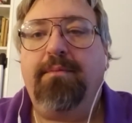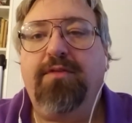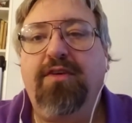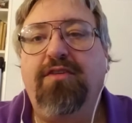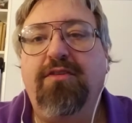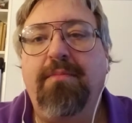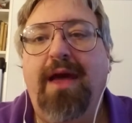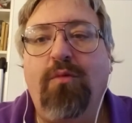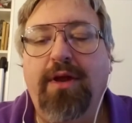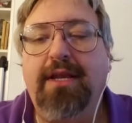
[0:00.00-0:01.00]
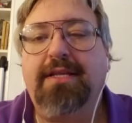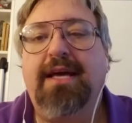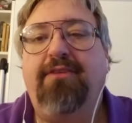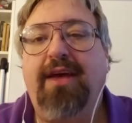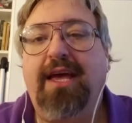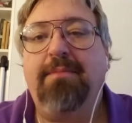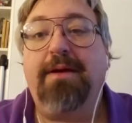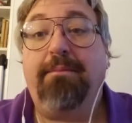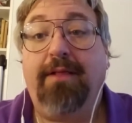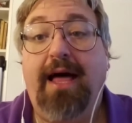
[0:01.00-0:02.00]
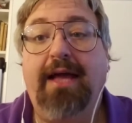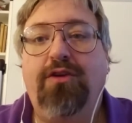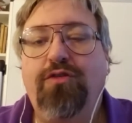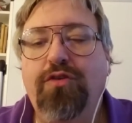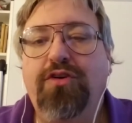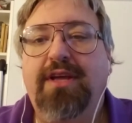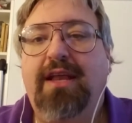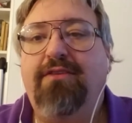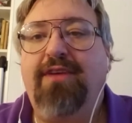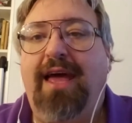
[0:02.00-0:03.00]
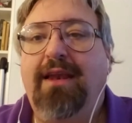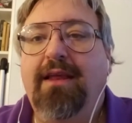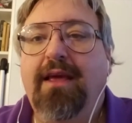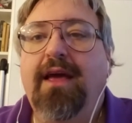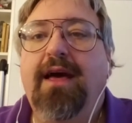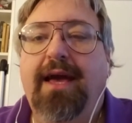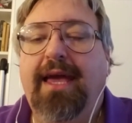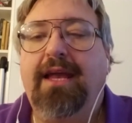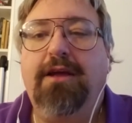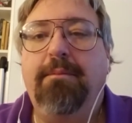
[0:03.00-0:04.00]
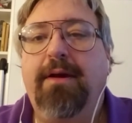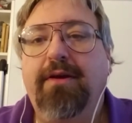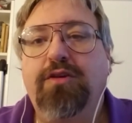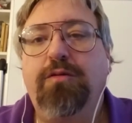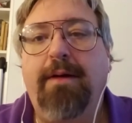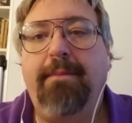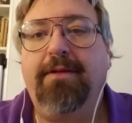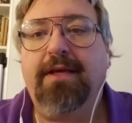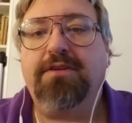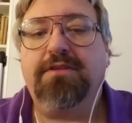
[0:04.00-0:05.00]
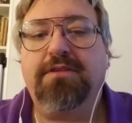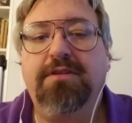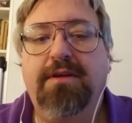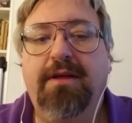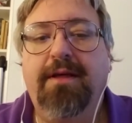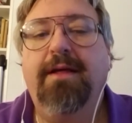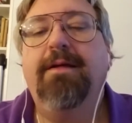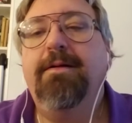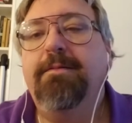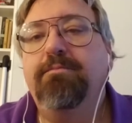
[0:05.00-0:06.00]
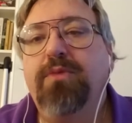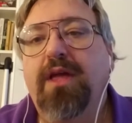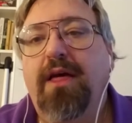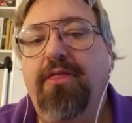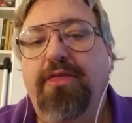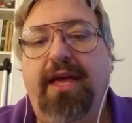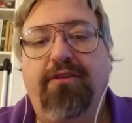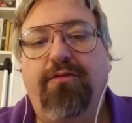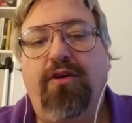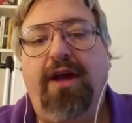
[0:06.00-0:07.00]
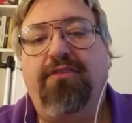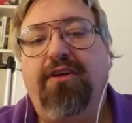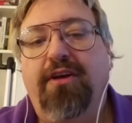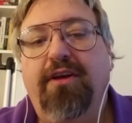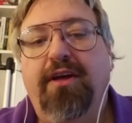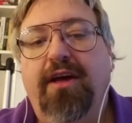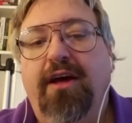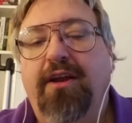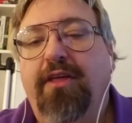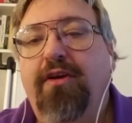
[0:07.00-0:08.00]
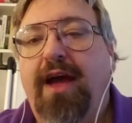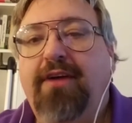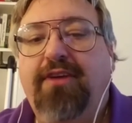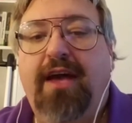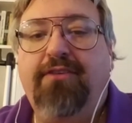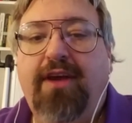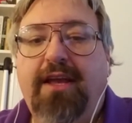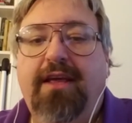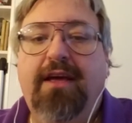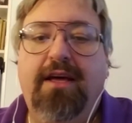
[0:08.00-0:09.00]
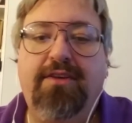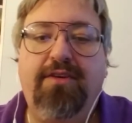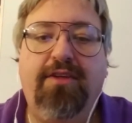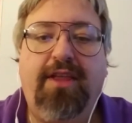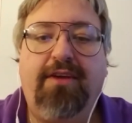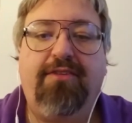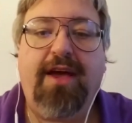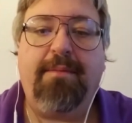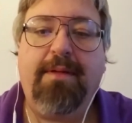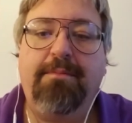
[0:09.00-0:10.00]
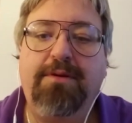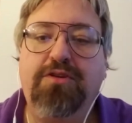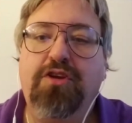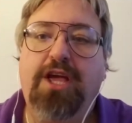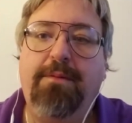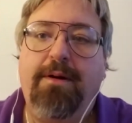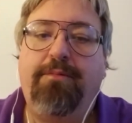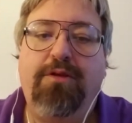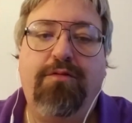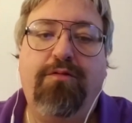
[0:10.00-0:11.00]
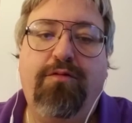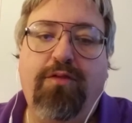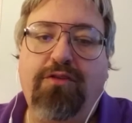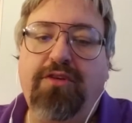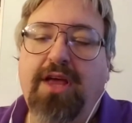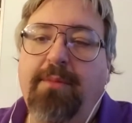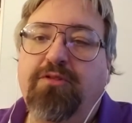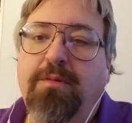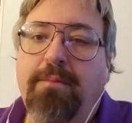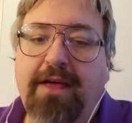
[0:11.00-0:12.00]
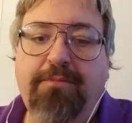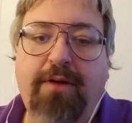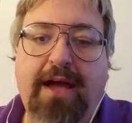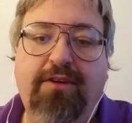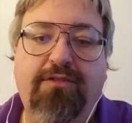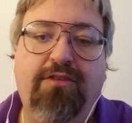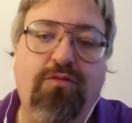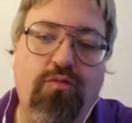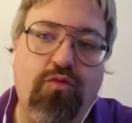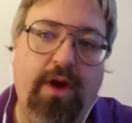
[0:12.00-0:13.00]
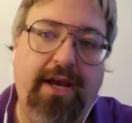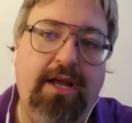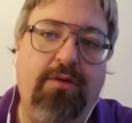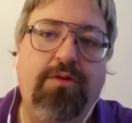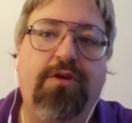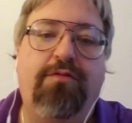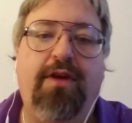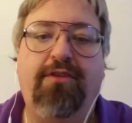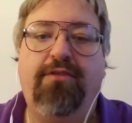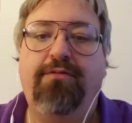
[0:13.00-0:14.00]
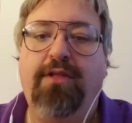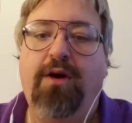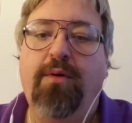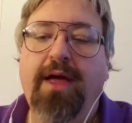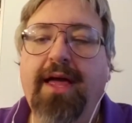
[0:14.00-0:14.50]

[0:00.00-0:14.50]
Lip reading: such as a Mann-Whitney test, that can be applied to your data set, again, comparing two populations. Thanks for another Ask Excite. Until next time, be sure to keep up with your flow cytometry best practices right here with your friends in Flow,